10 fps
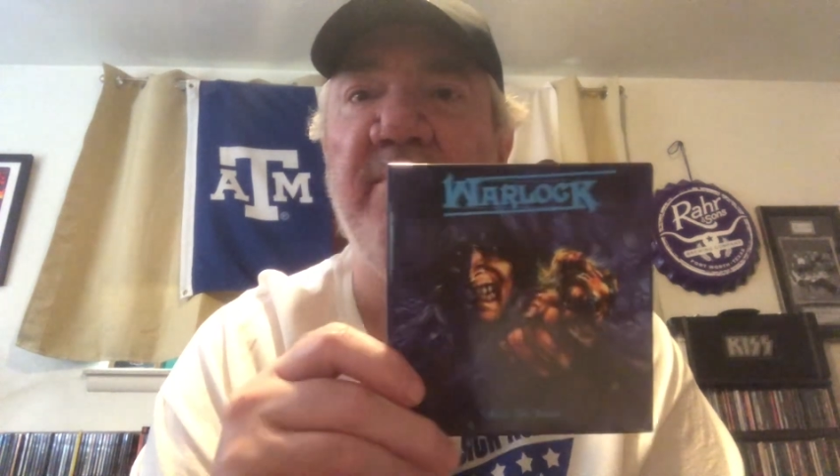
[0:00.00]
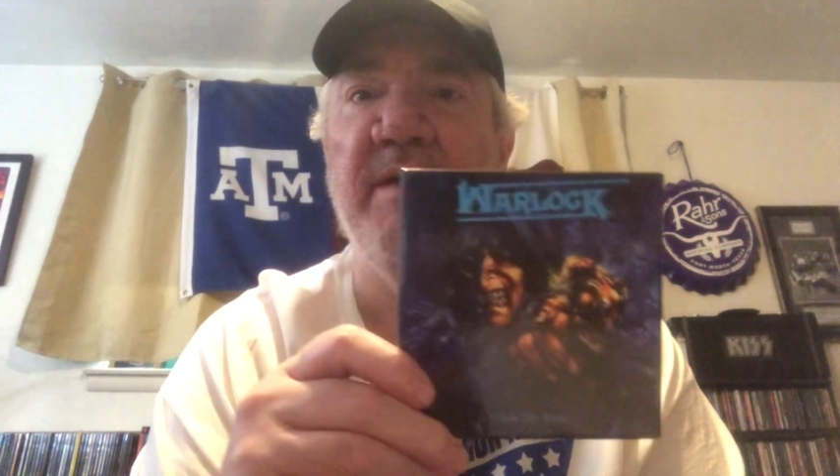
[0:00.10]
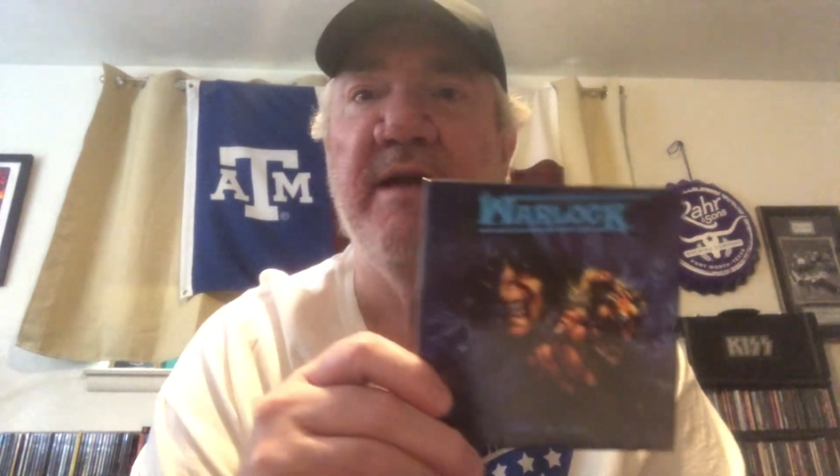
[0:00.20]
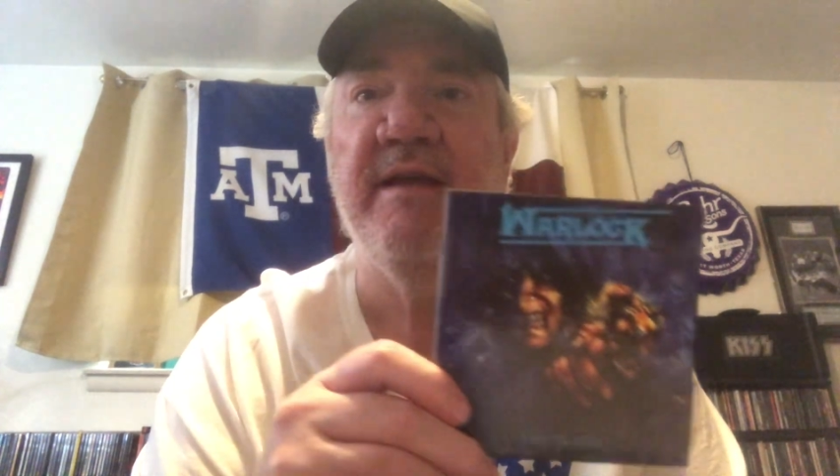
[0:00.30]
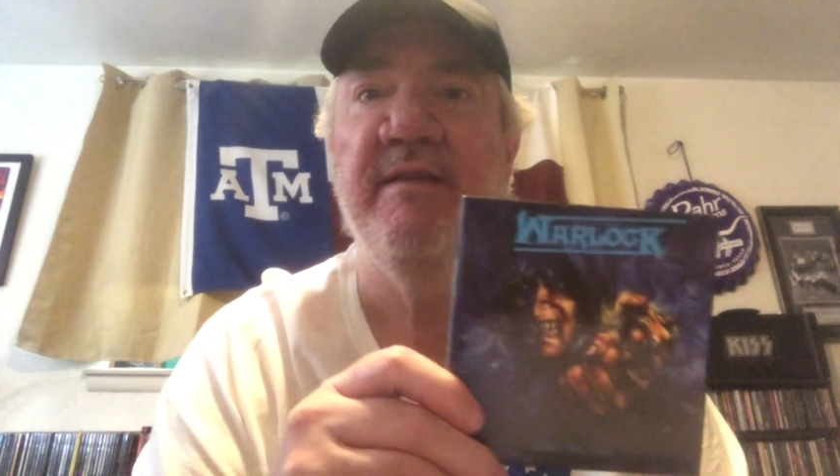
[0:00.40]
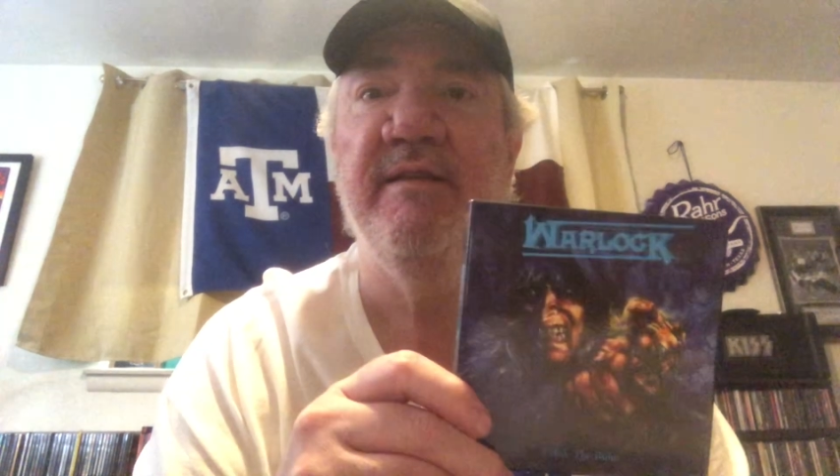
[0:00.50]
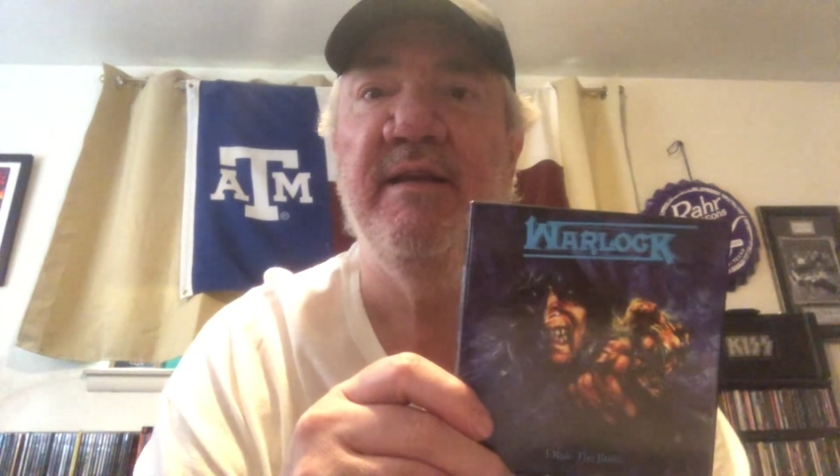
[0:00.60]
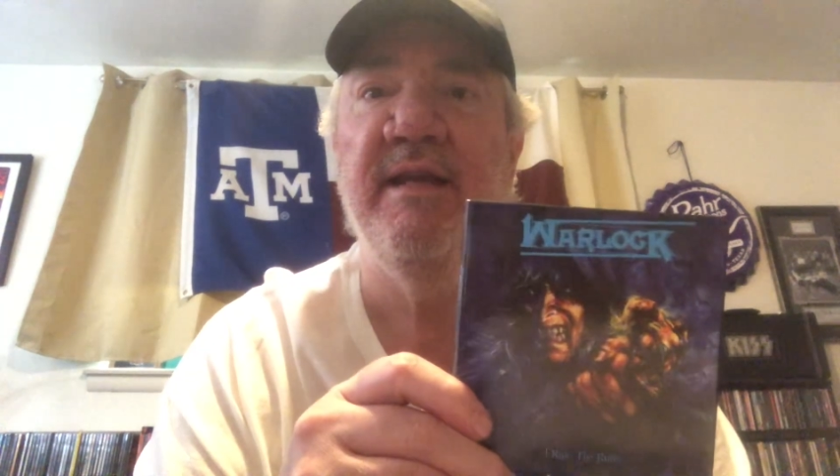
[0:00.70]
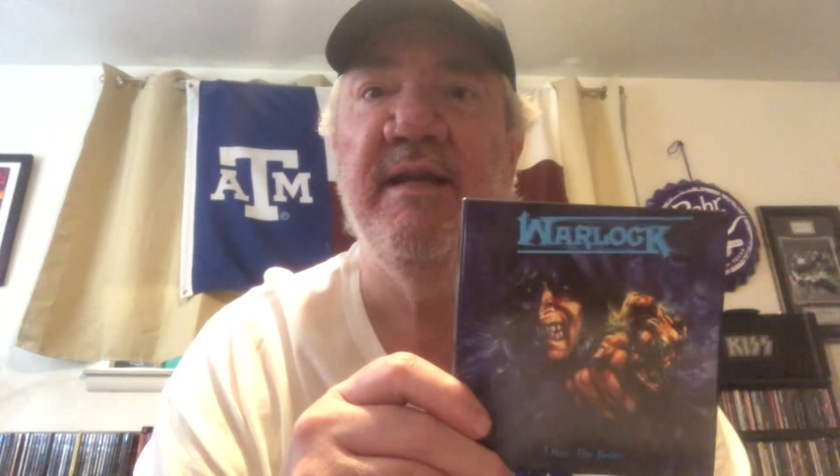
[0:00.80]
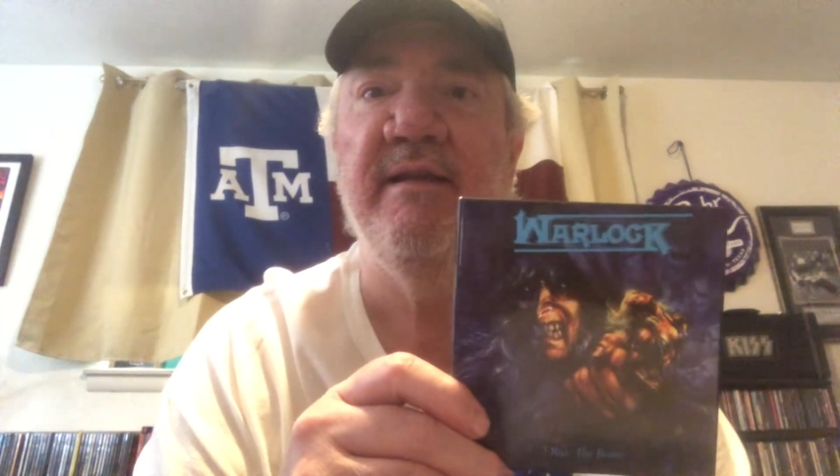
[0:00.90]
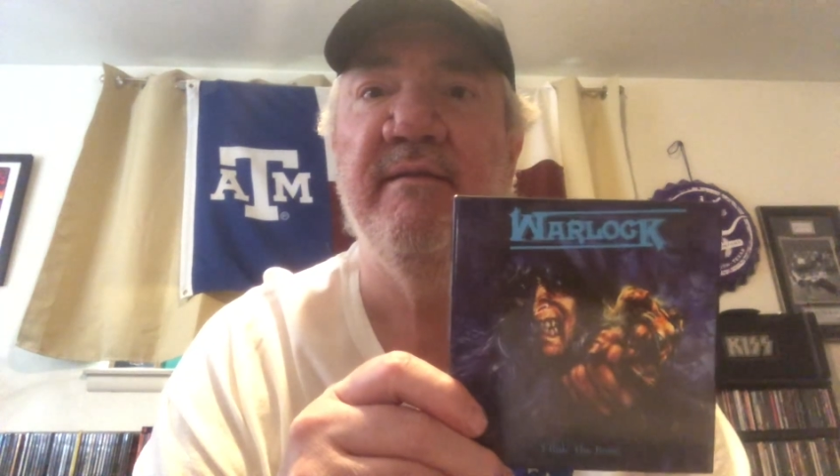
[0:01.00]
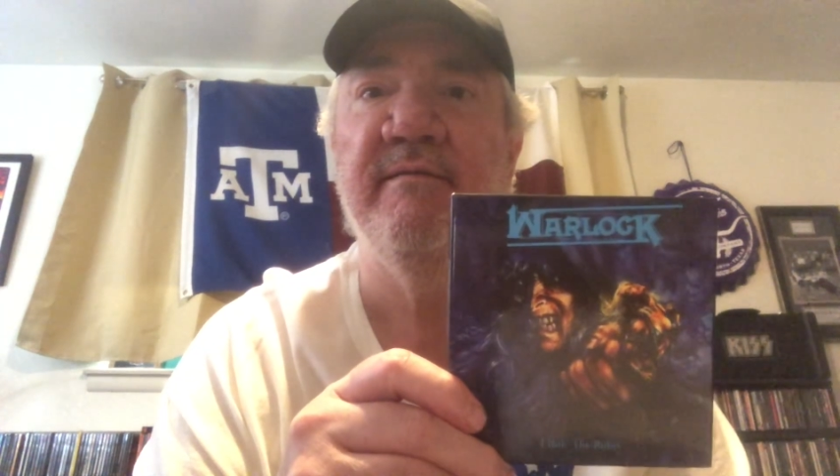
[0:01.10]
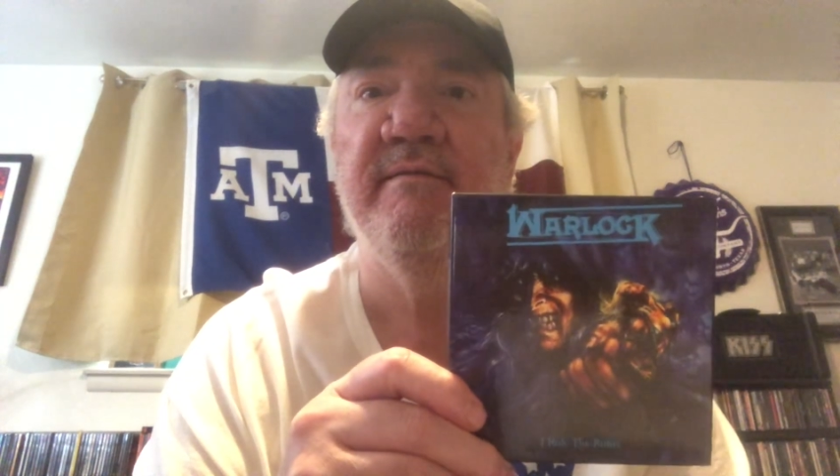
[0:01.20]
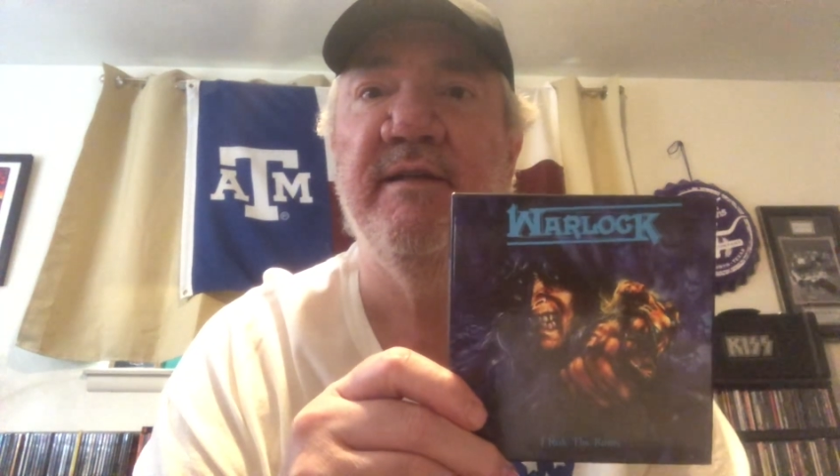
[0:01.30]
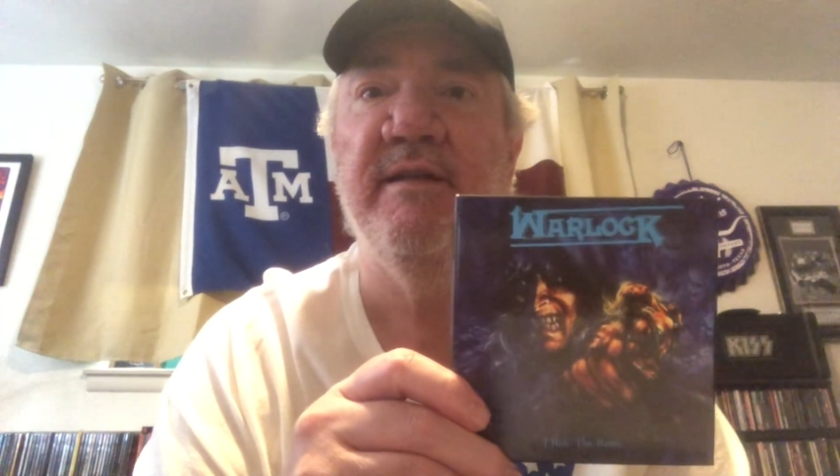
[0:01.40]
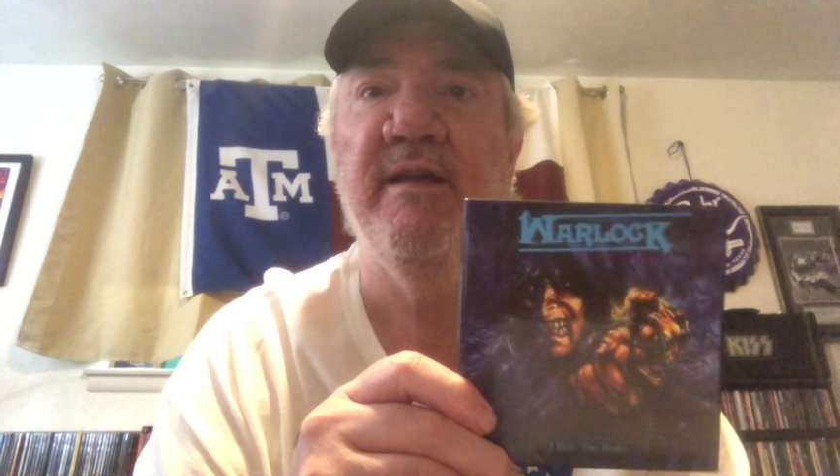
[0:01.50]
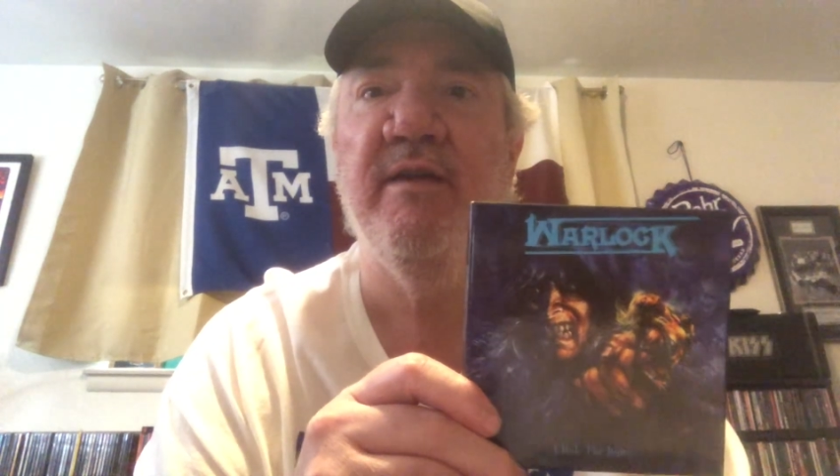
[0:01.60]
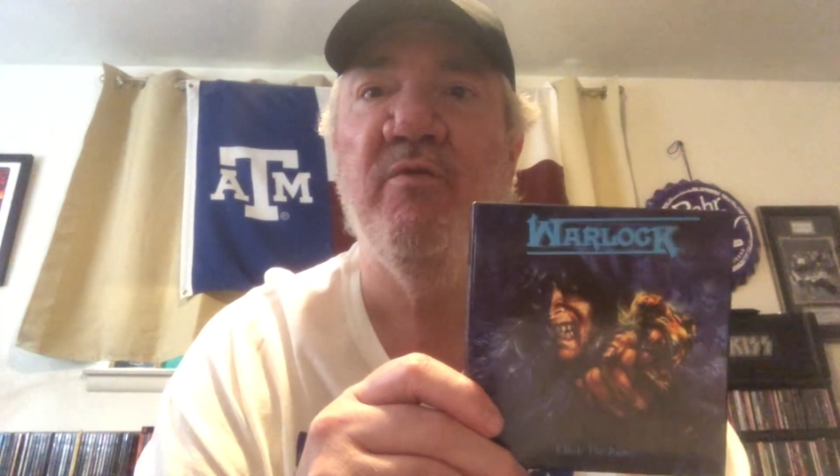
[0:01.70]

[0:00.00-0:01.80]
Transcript: back in the day. It got